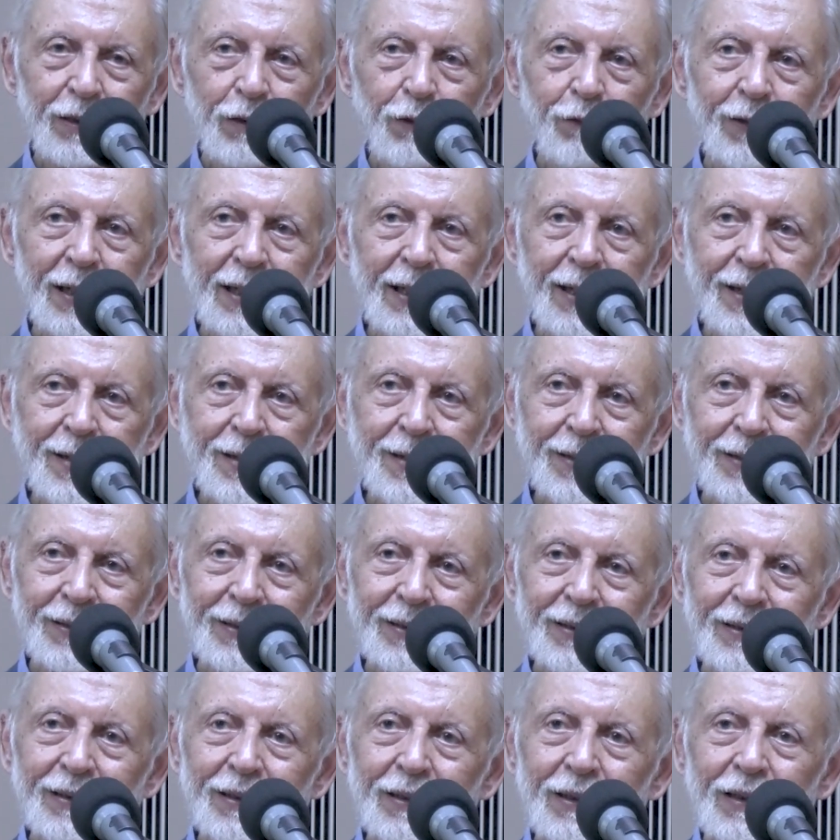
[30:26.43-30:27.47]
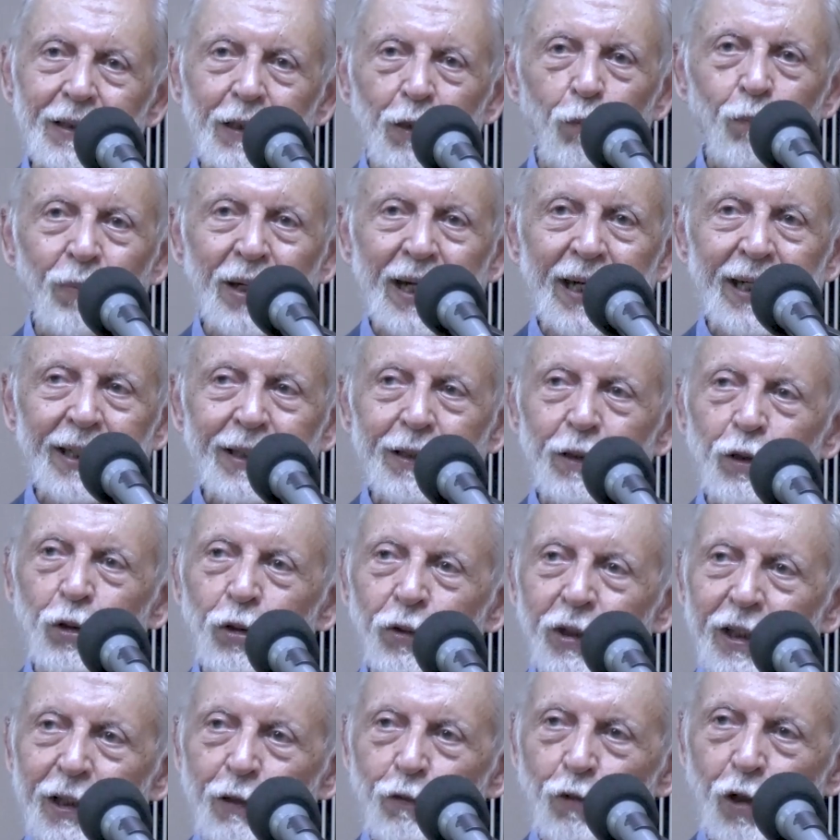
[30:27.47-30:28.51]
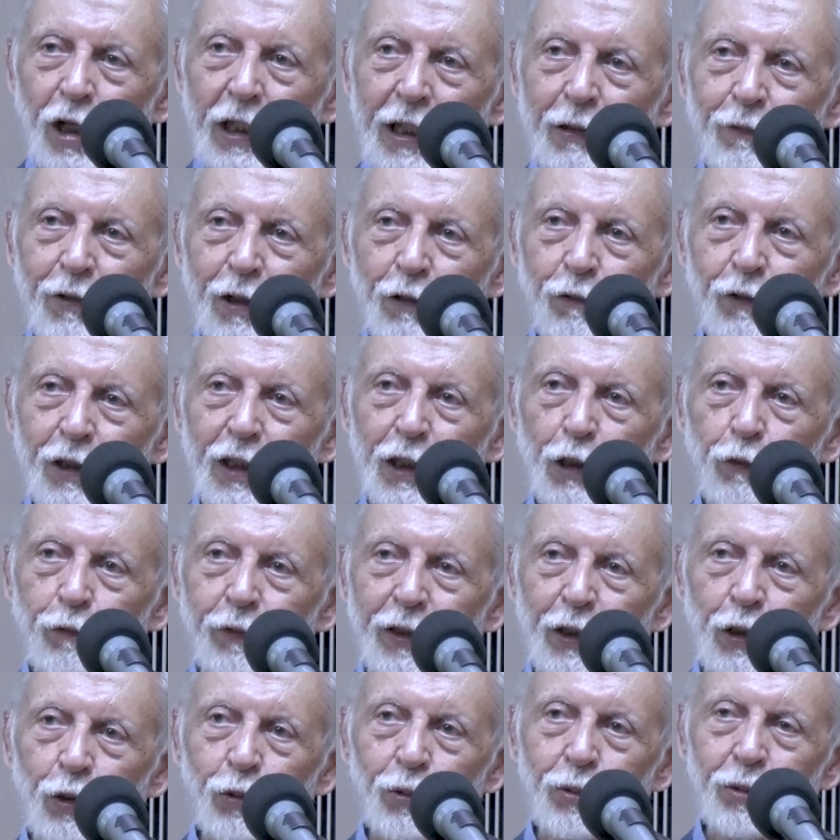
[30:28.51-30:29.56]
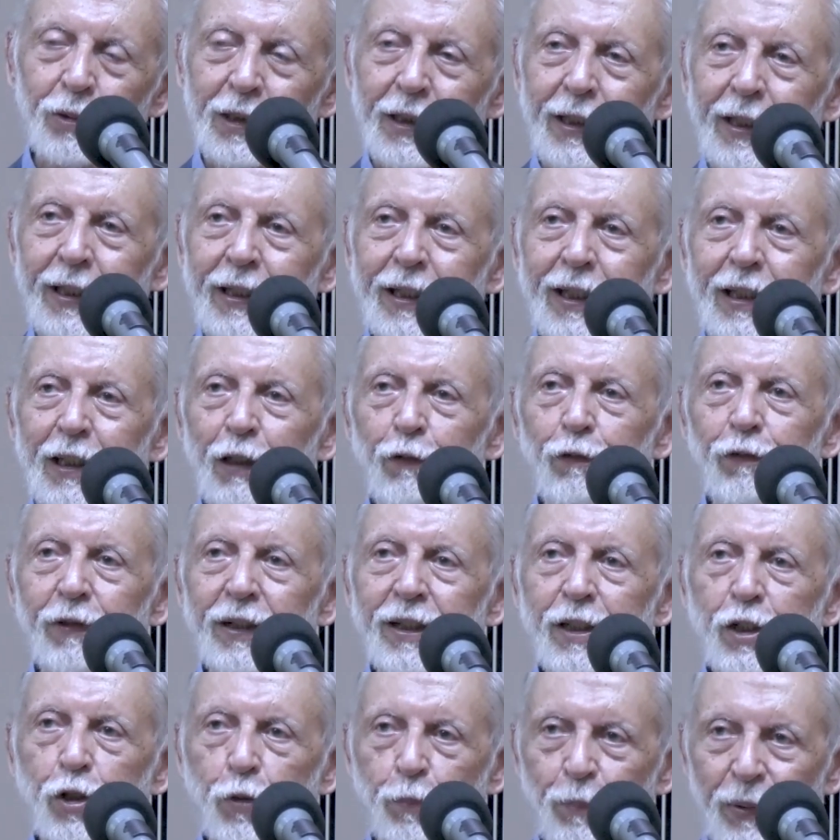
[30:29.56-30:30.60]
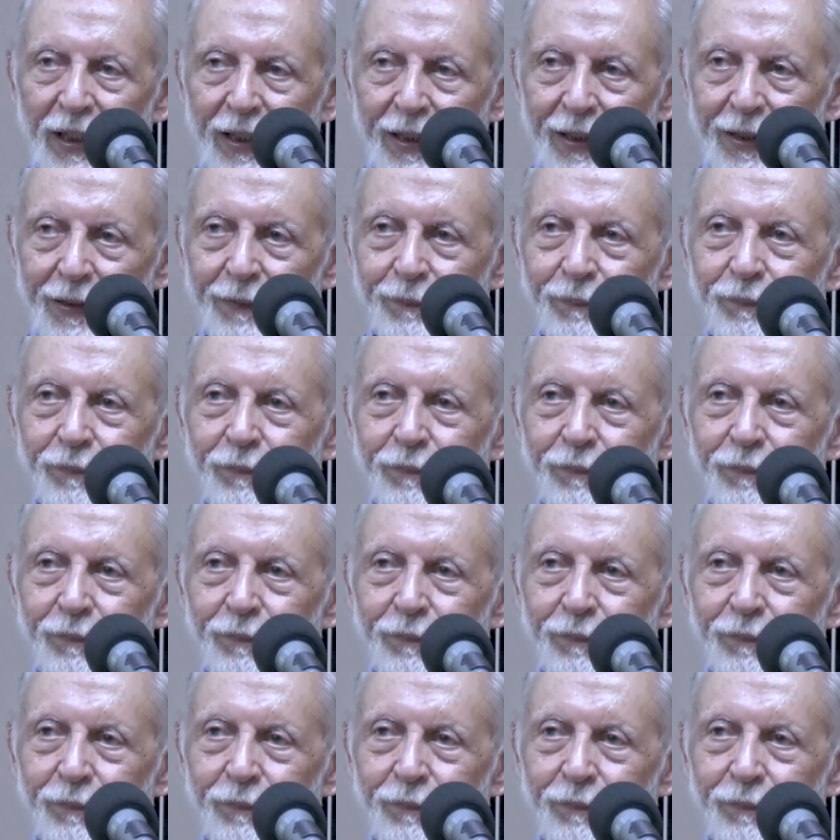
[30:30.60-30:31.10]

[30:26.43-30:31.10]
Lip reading: One is by doing whatever work we do in a different spirit,